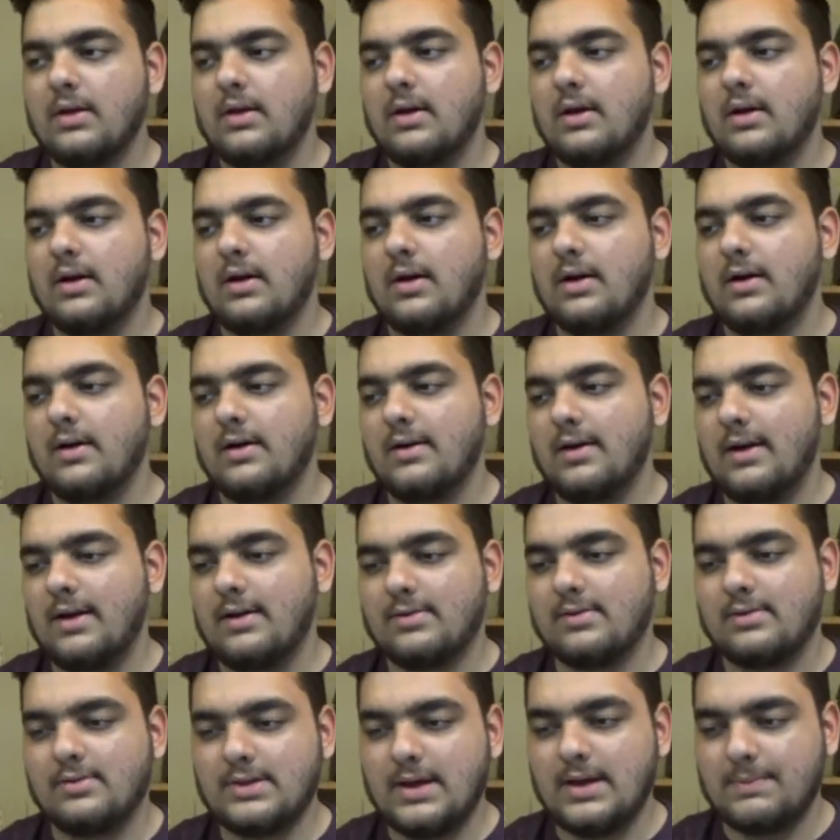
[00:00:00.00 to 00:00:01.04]
And
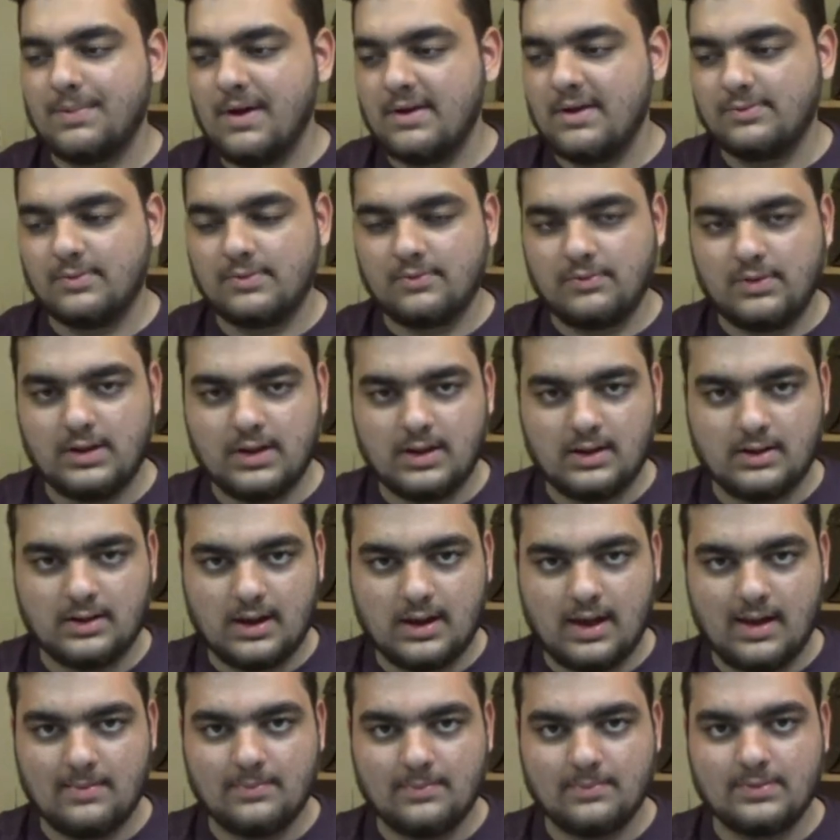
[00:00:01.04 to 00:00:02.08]
so that place was really
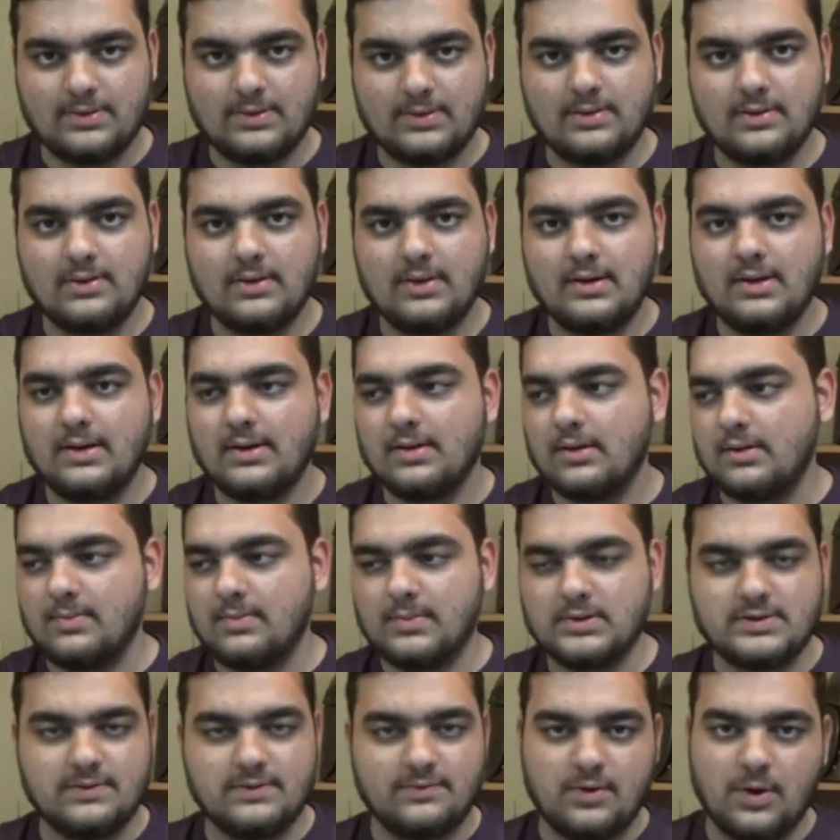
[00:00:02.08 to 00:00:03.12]
unkempt. There's a
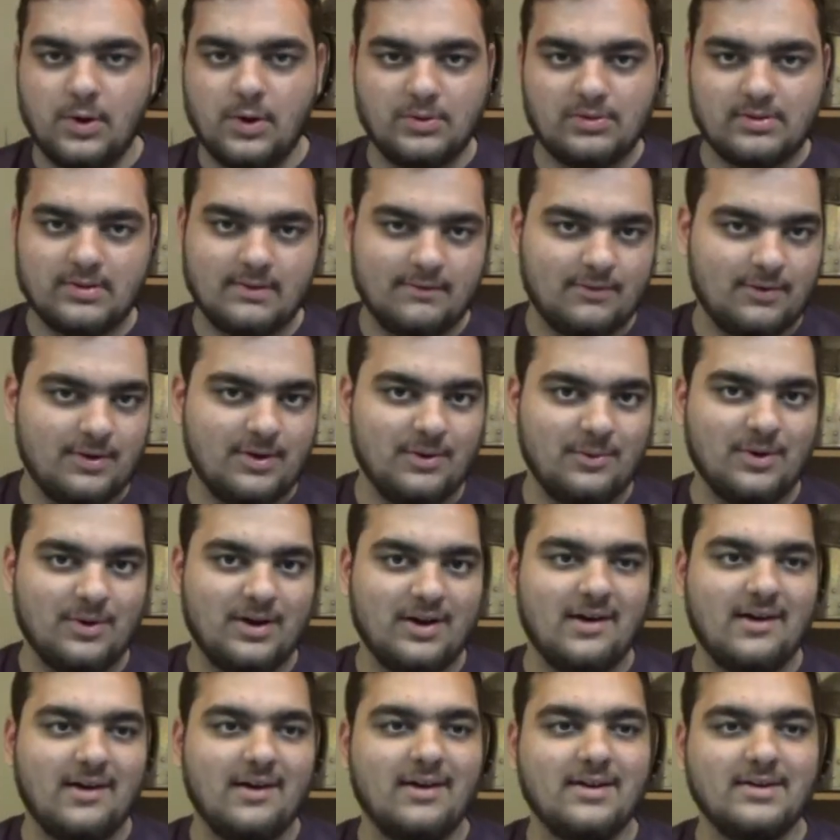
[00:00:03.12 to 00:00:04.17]
bunch of goats
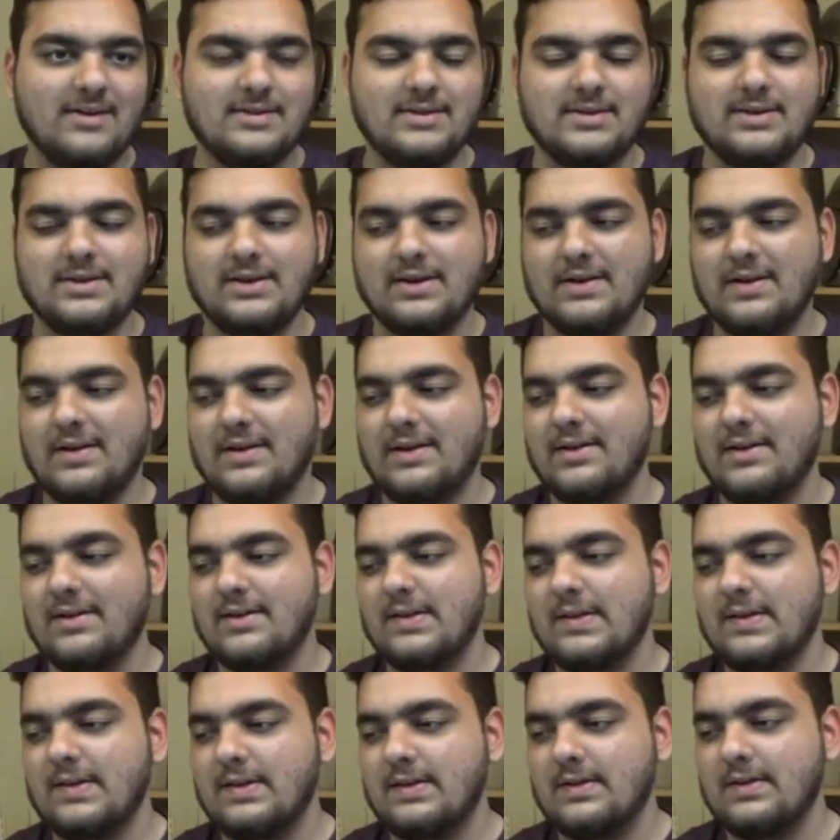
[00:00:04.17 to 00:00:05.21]
everywhere, and
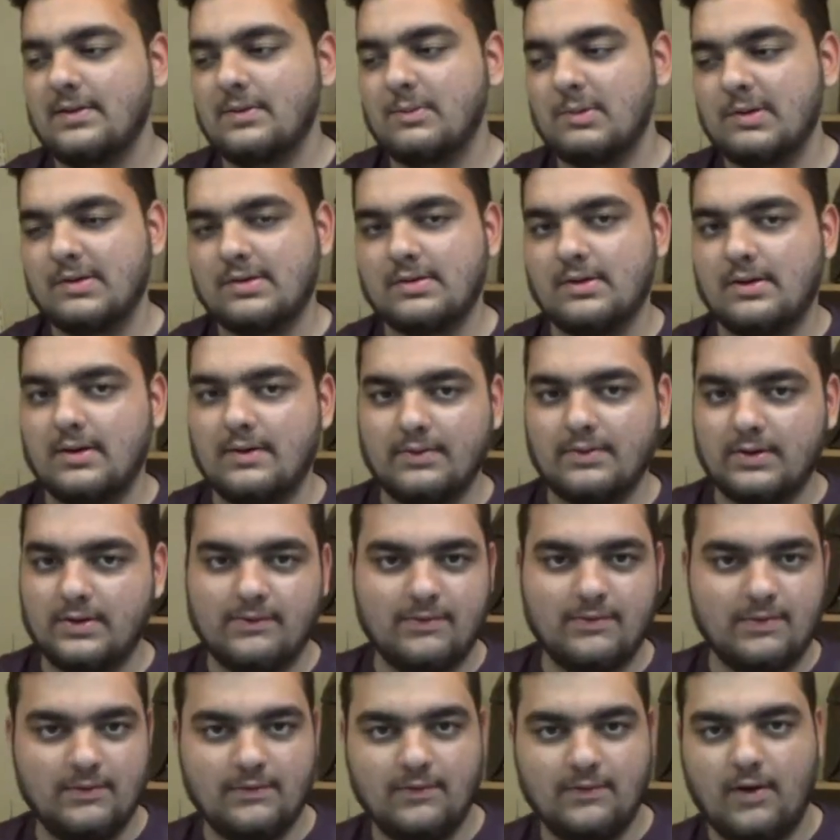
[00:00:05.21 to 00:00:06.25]
we saw even a
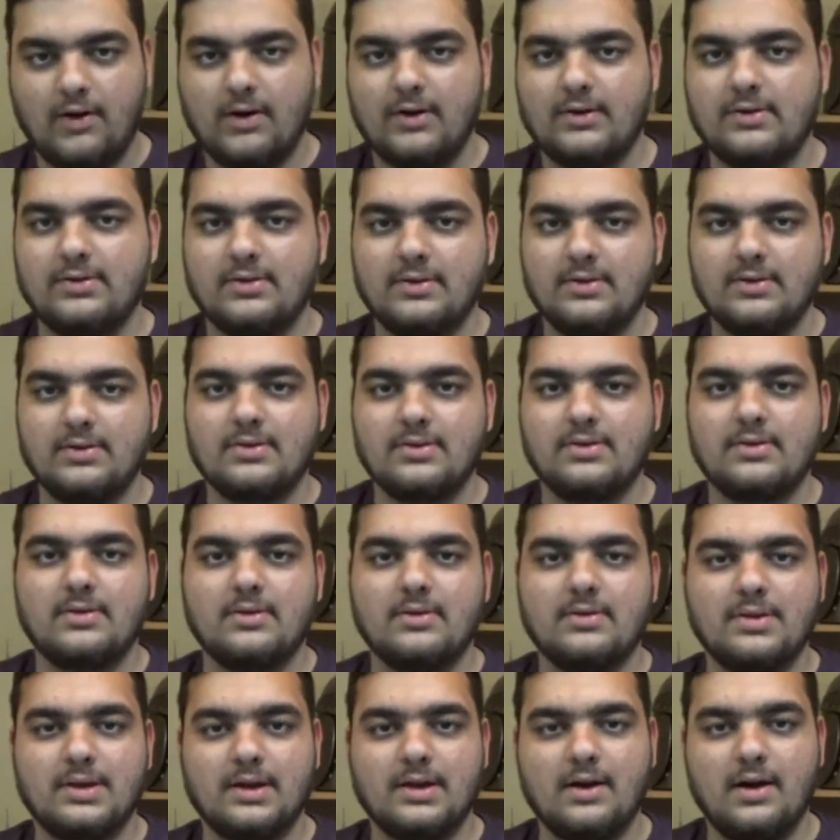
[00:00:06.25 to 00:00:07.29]
few foxes
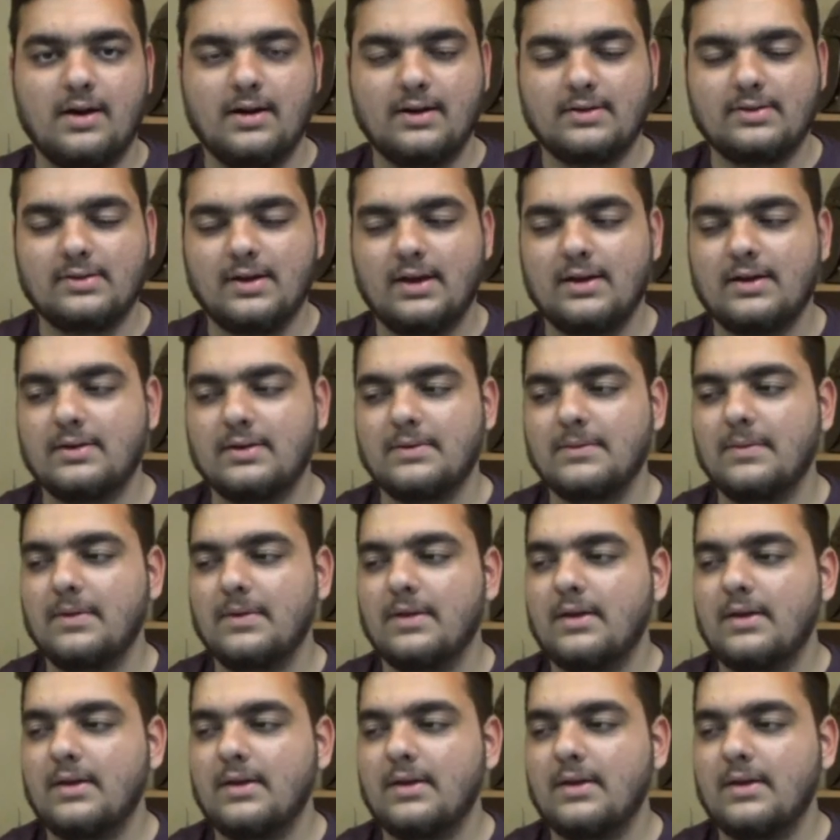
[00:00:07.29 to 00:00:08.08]
that got excited.